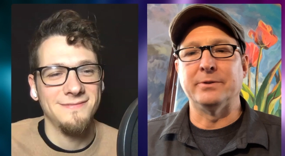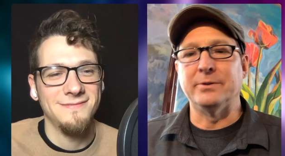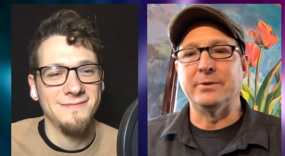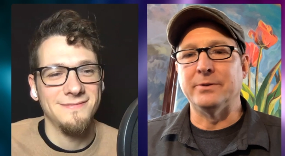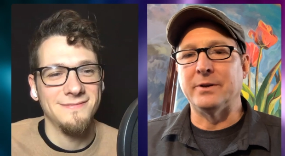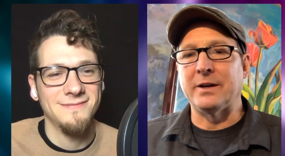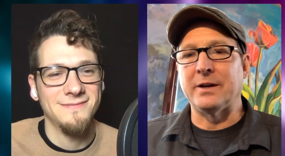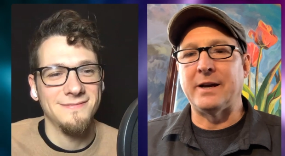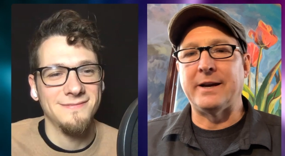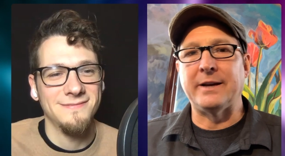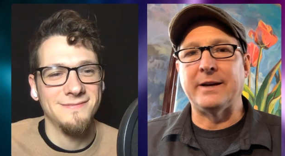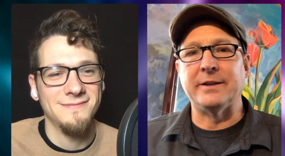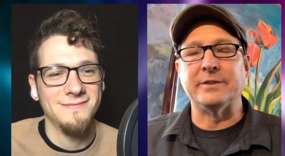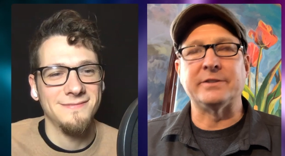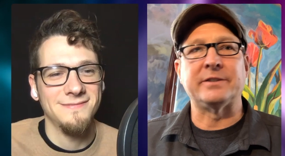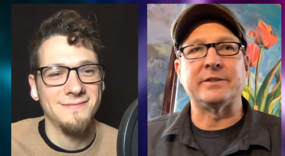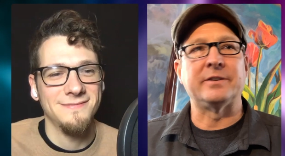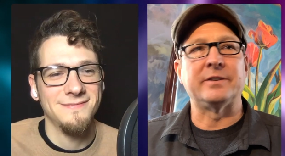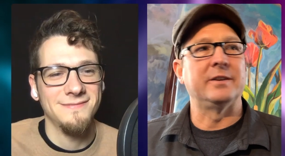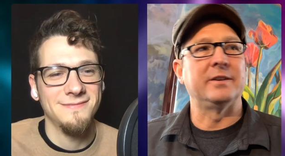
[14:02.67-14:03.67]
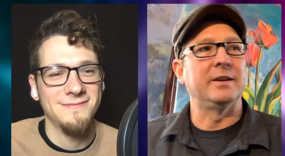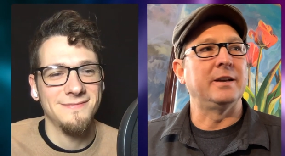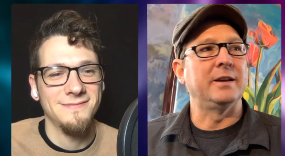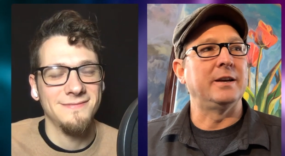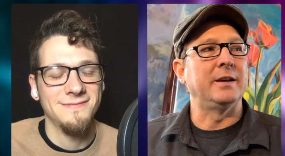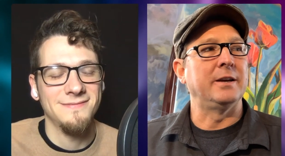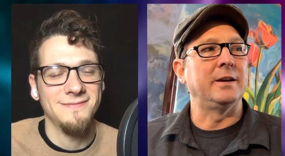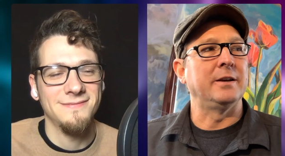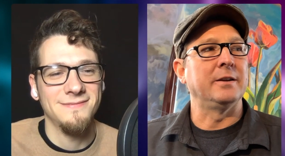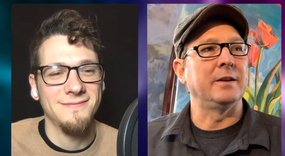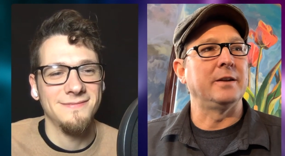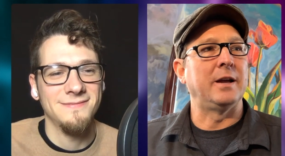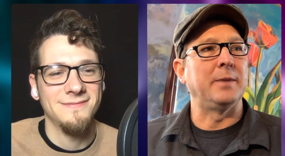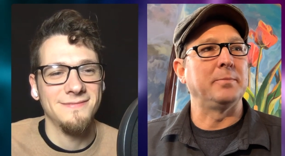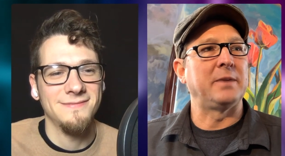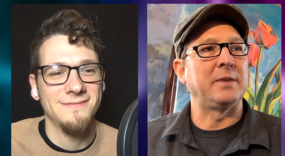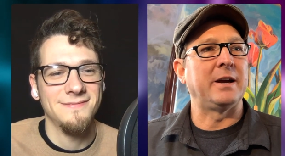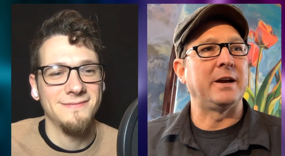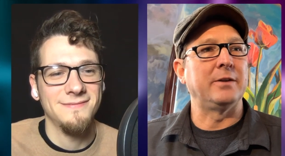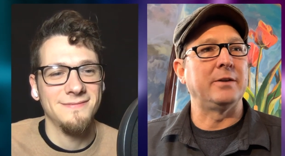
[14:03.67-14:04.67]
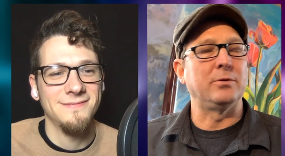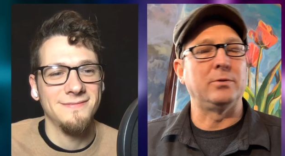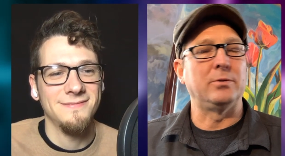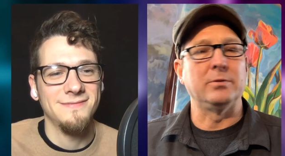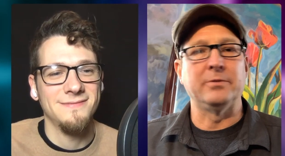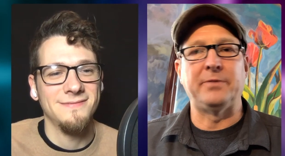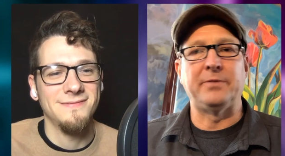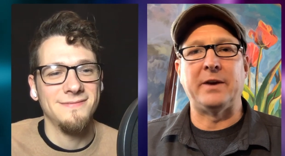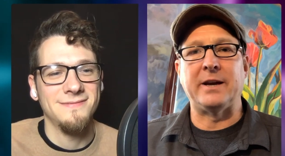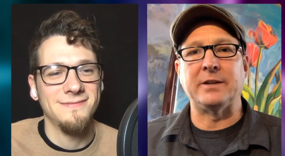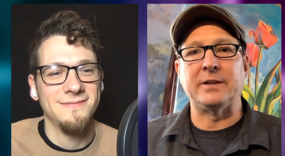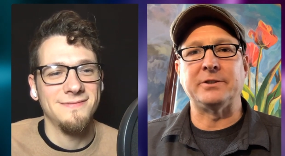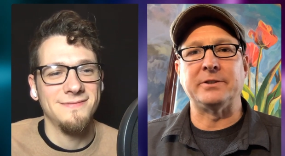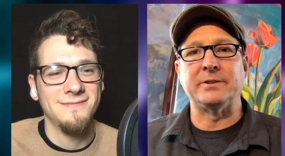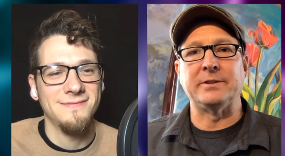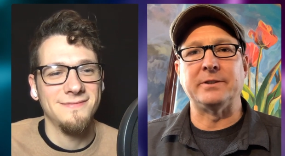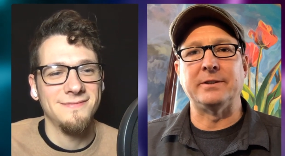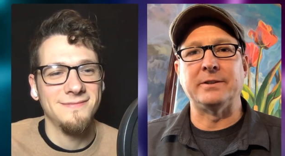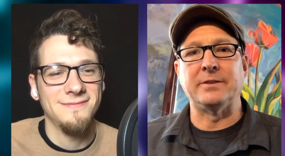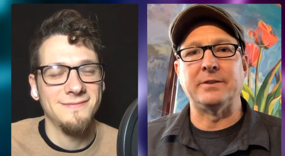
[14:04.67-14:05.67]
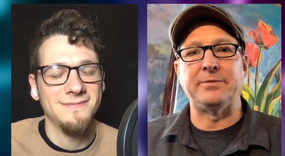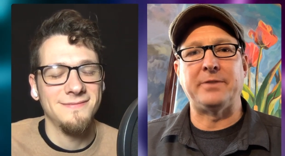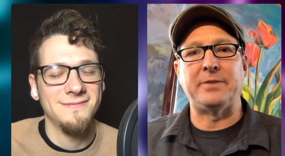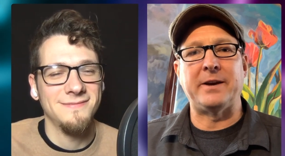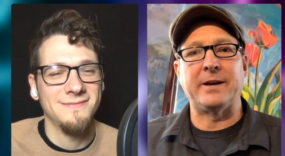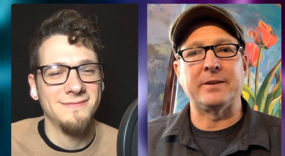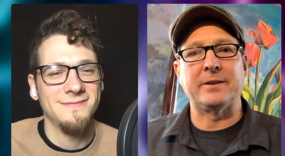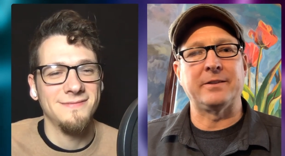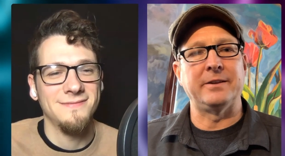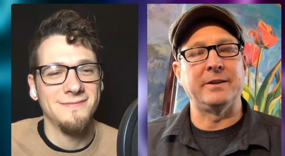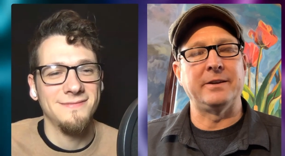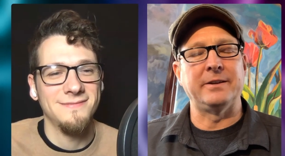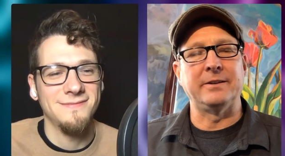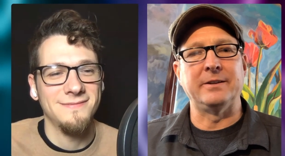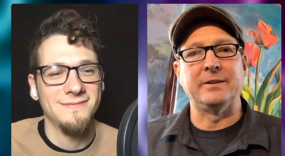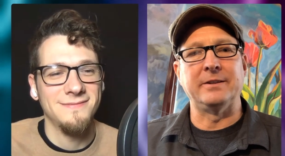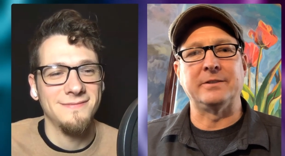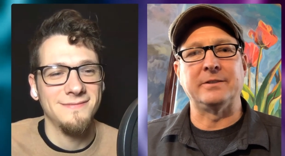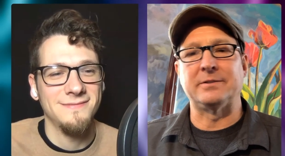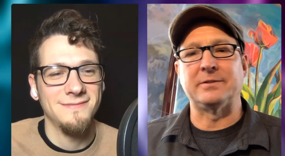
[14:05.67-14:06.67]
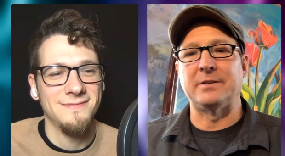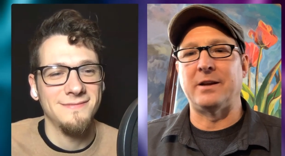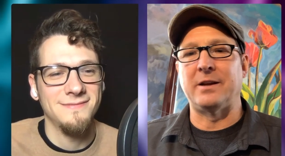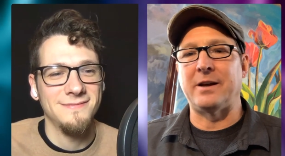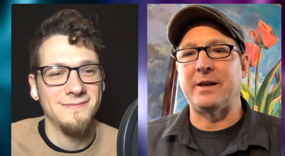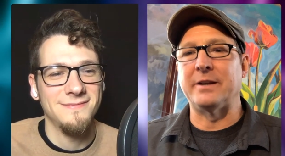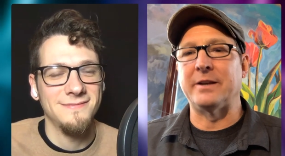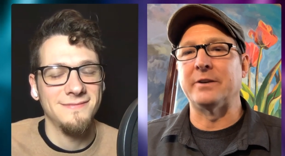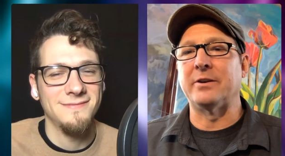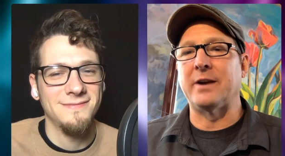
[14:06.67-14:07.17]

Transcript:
Speaker 1: utilize. Uh, I'm kind of old fashioned in the fact that it's a lot of